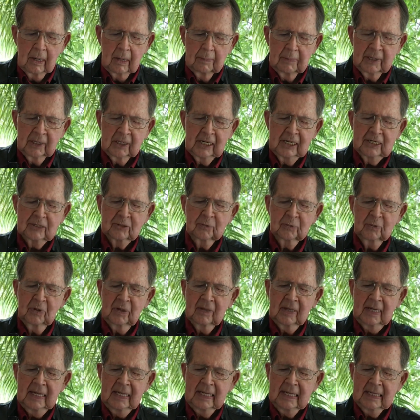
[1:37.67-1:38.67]
because
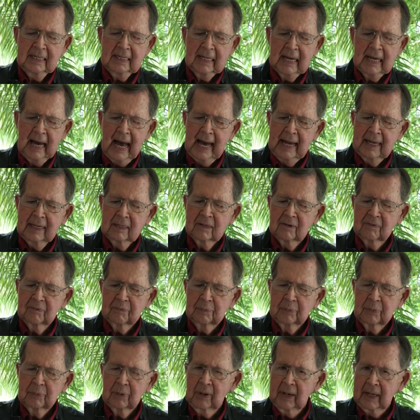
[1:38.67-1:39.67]
with any kind
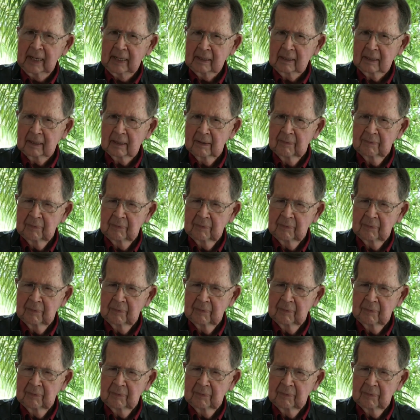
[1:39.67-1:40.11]
of break,